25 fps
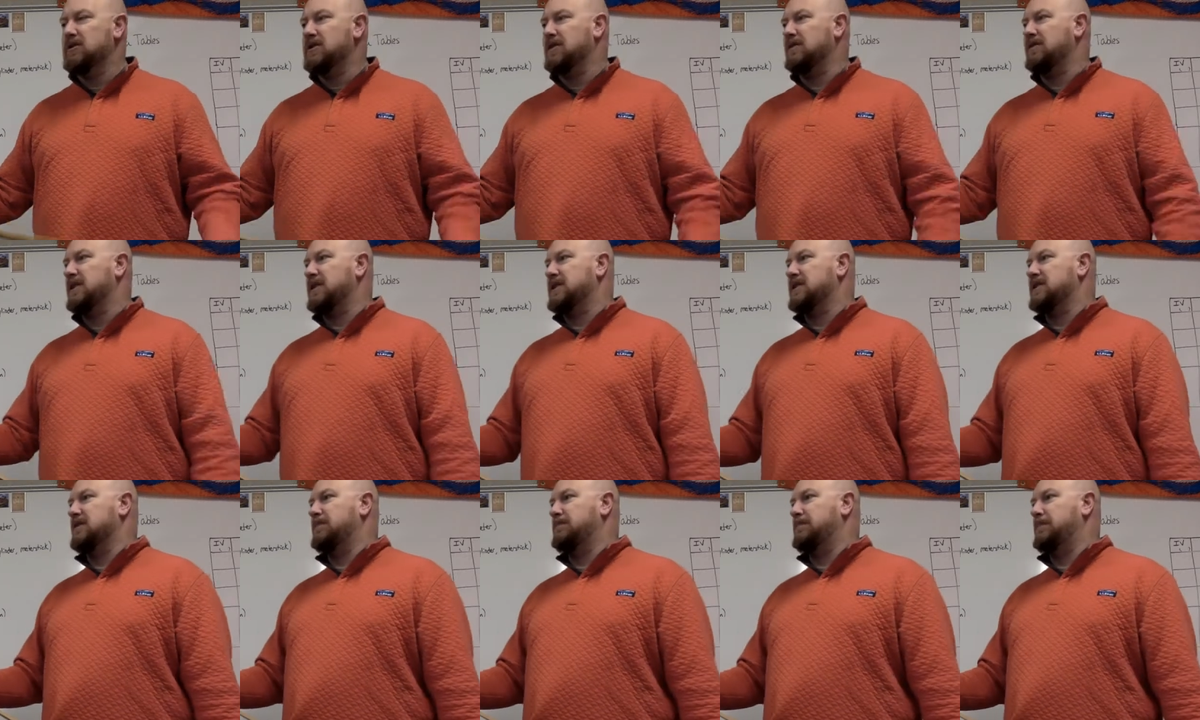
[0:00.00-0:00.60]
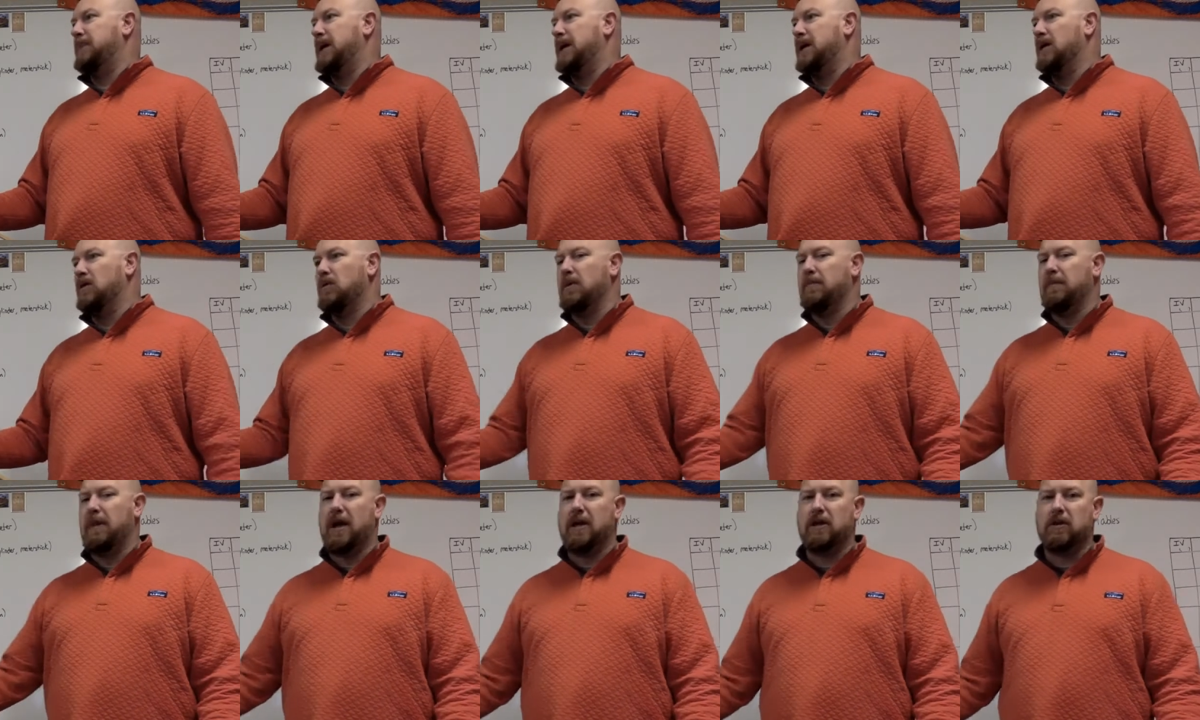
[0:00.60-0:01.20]
If it's bigger,
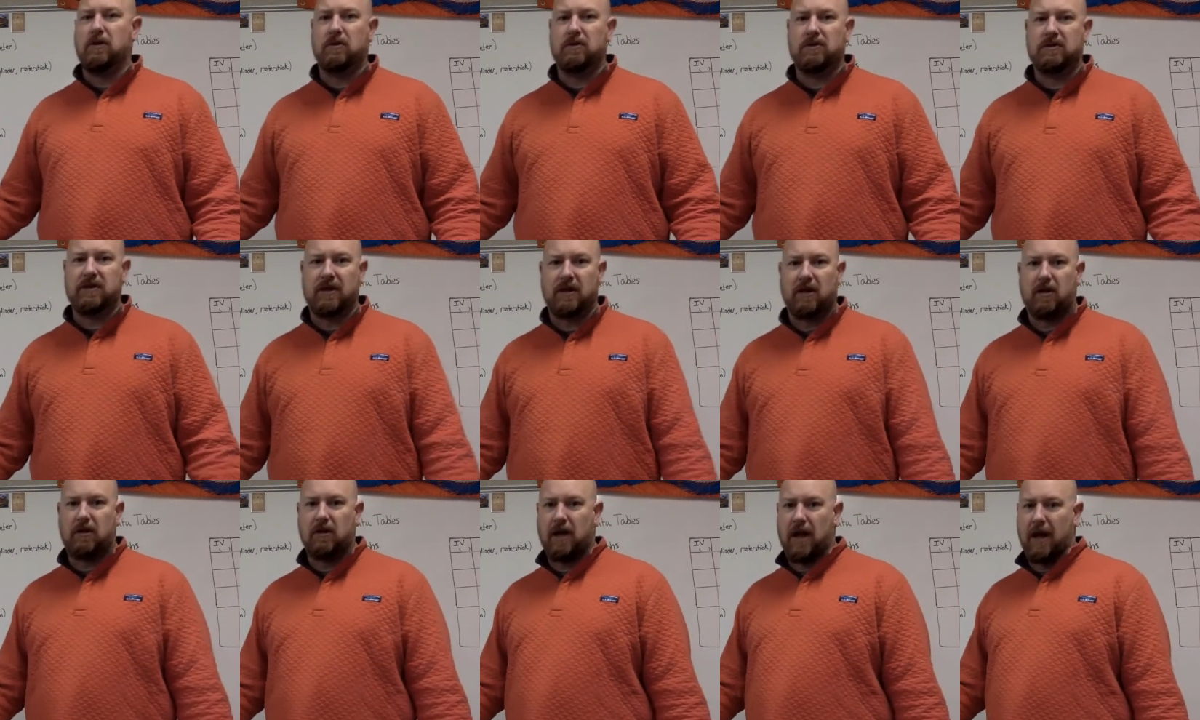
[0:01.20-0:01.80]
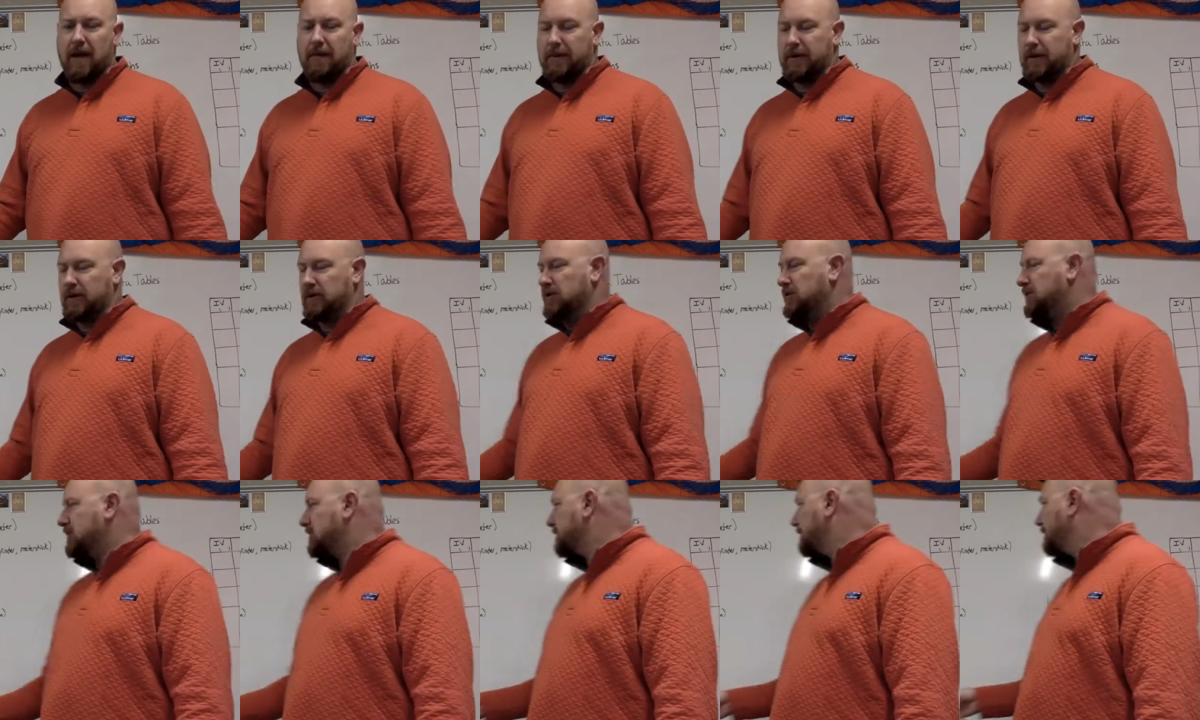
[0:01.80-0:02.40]
we might use the
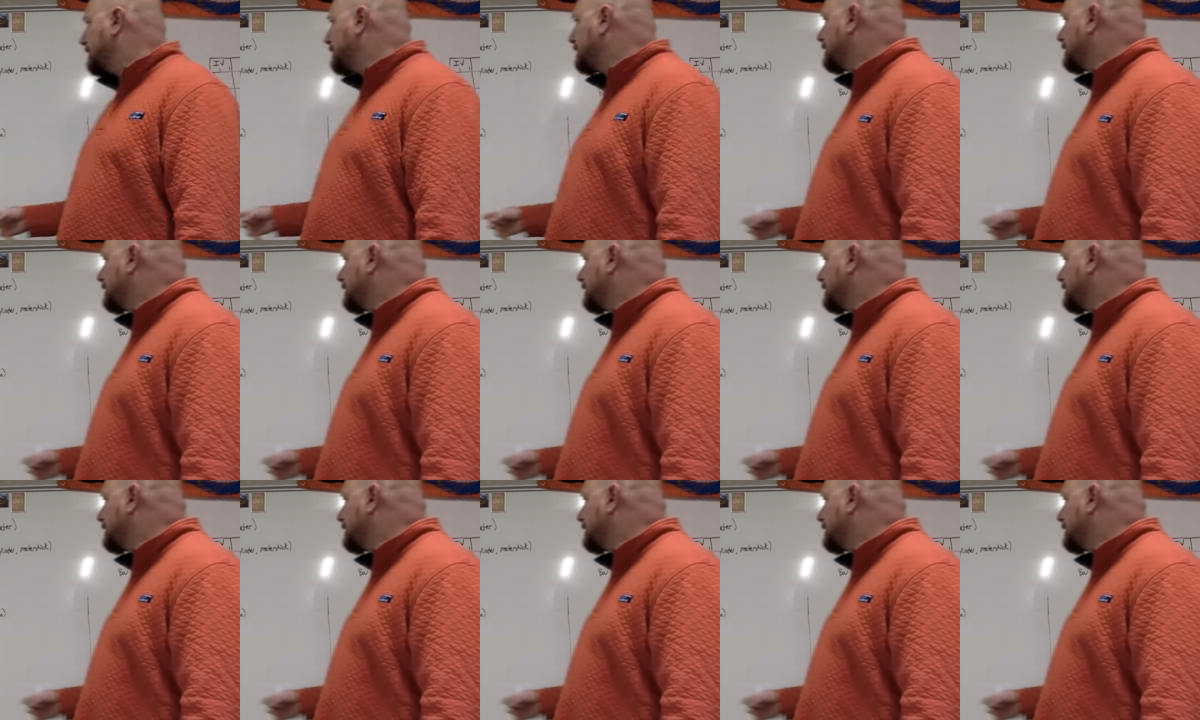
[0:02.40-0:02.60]
kilometers.